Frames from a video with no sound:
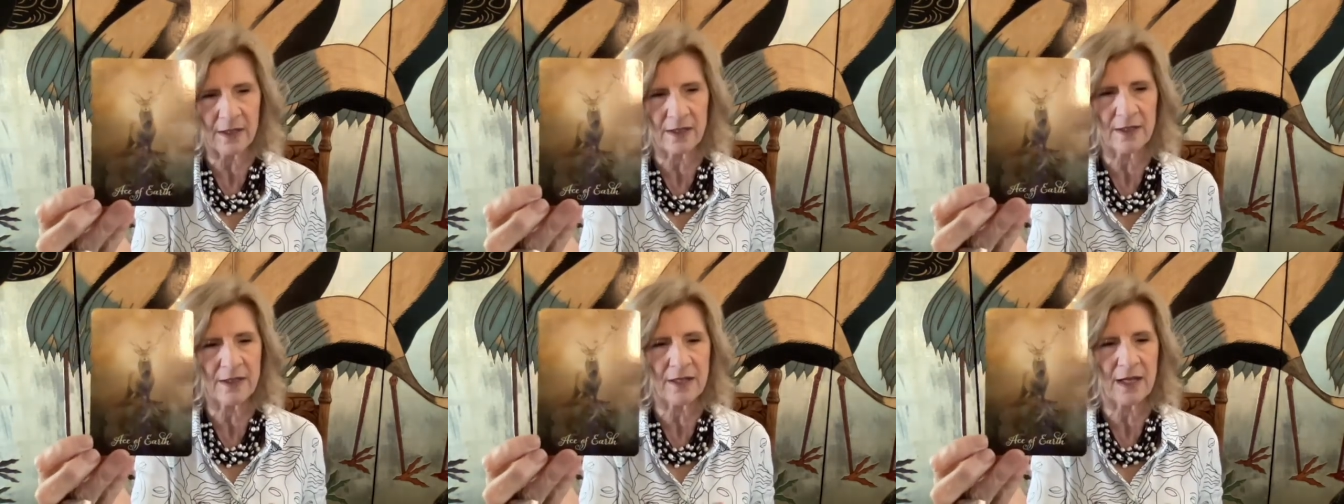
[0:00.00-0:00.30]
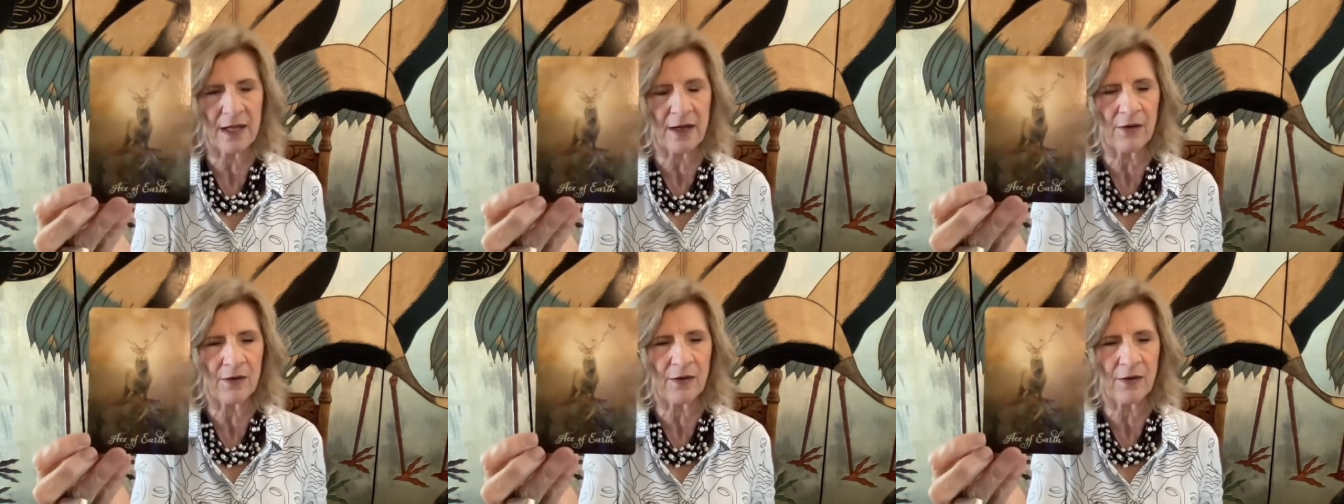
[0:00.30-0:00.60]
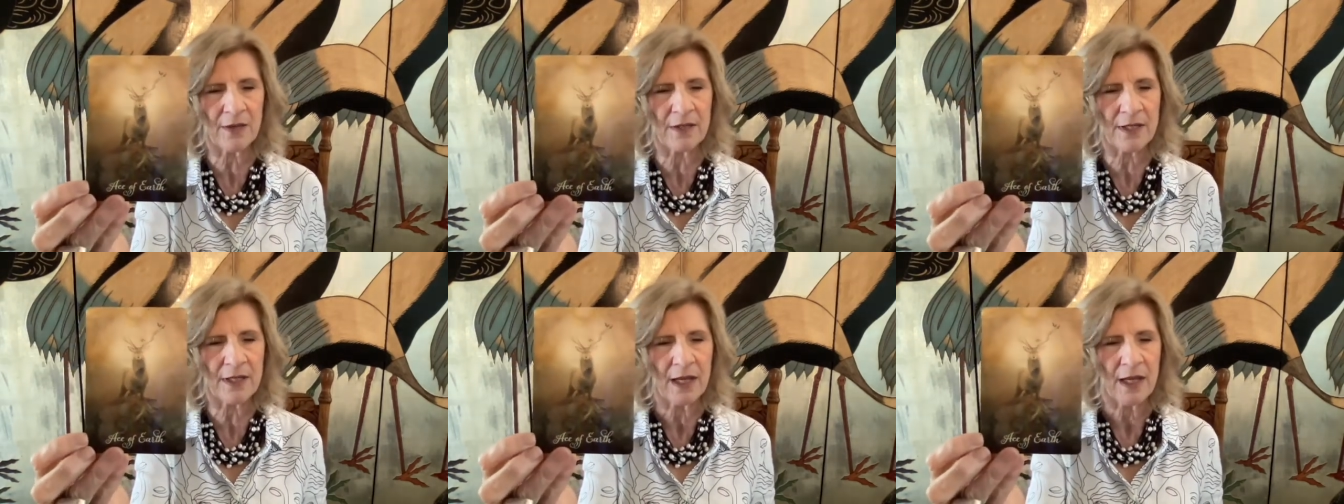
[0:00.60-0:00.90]
This
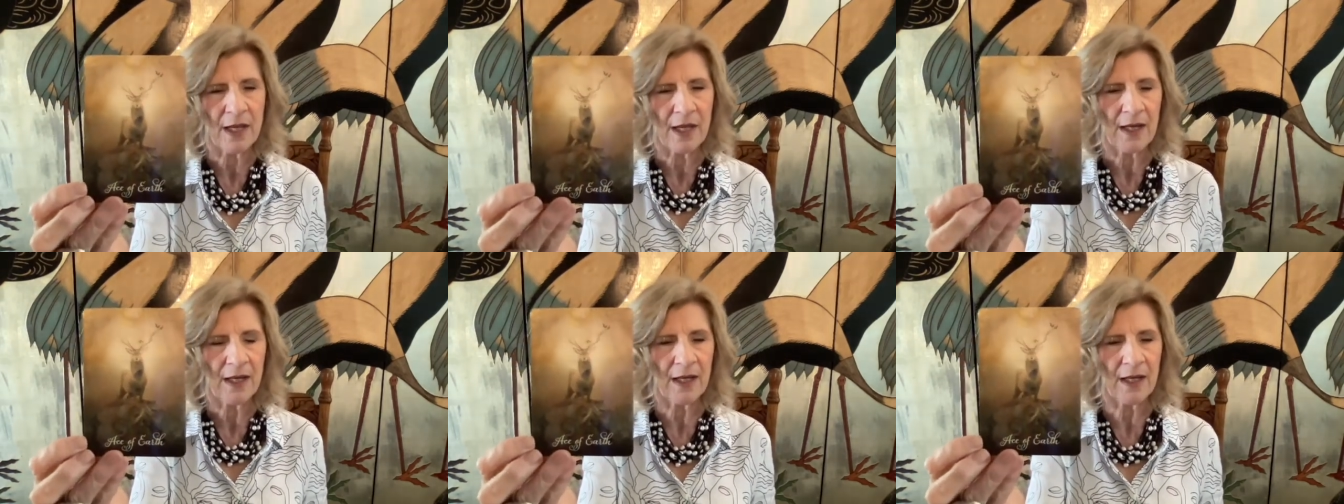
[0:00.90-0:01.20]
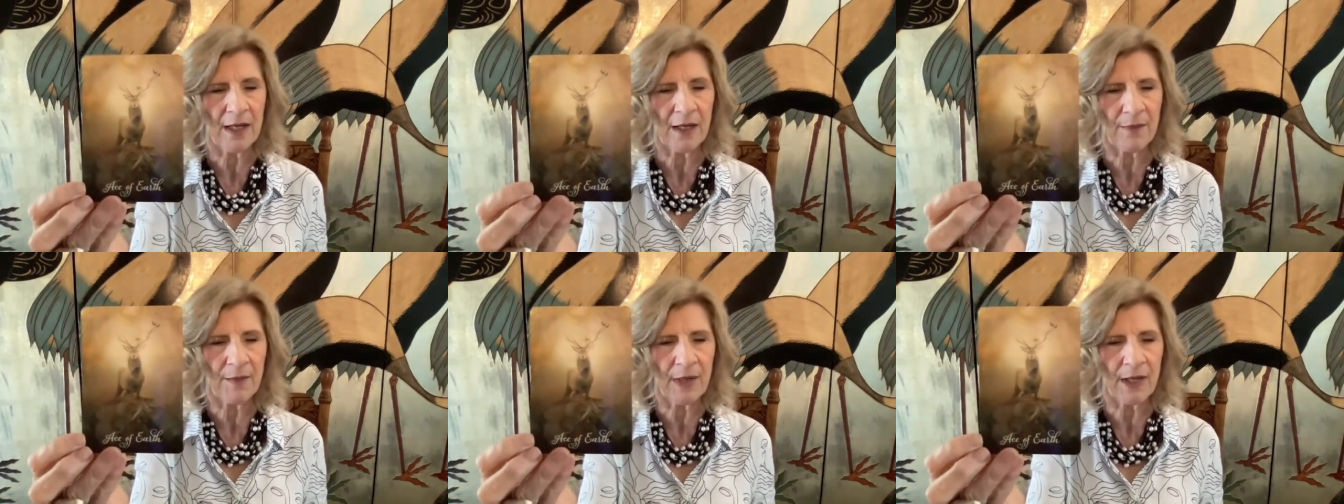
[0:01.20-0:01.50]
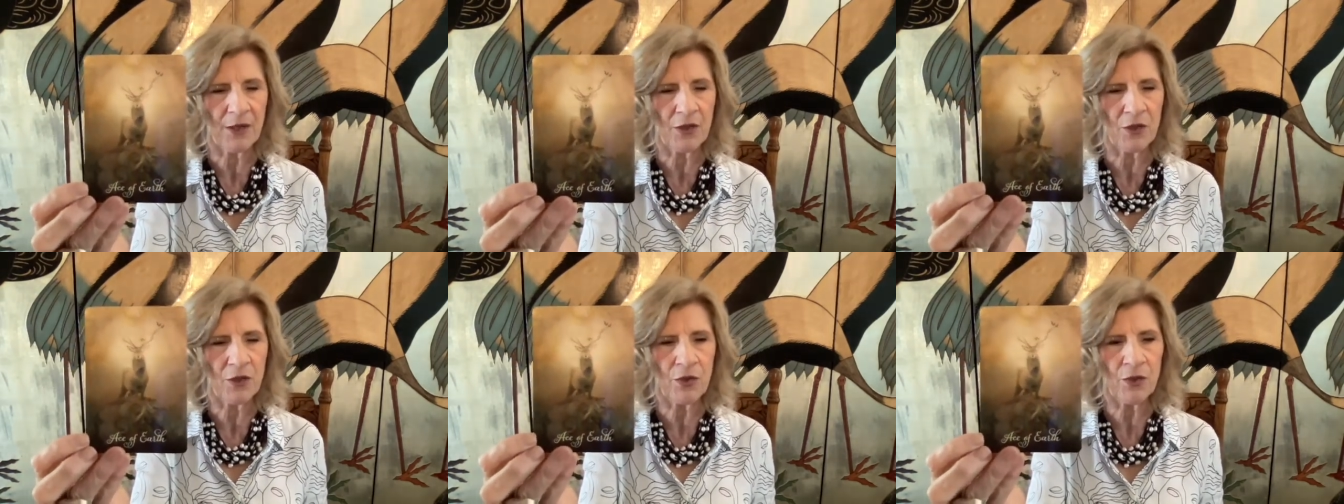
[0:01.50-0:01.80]
heralds
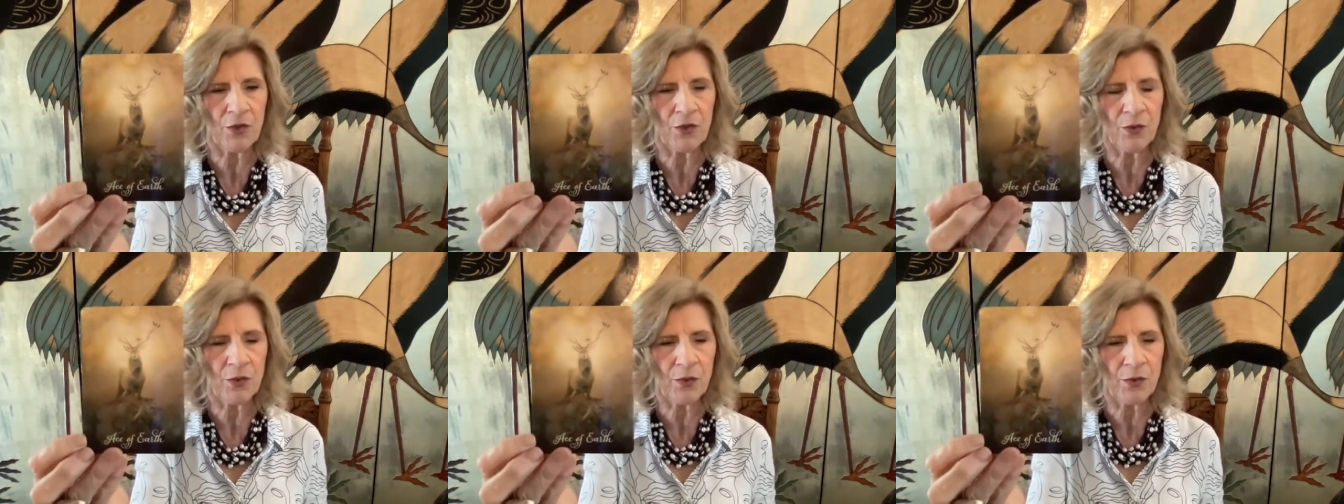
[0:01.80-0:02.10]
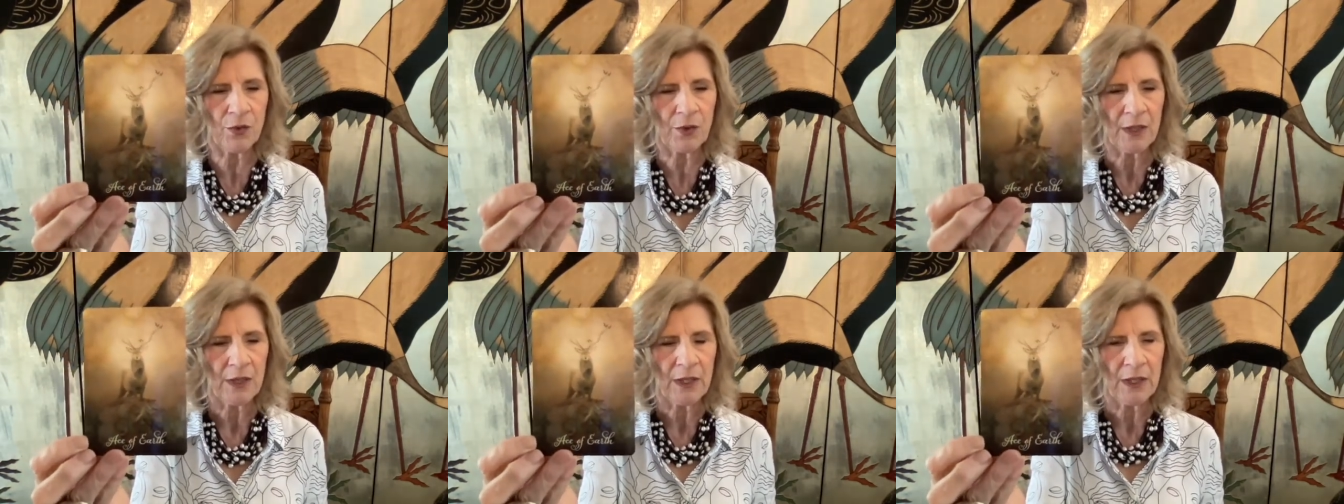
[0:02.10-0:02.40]
a new,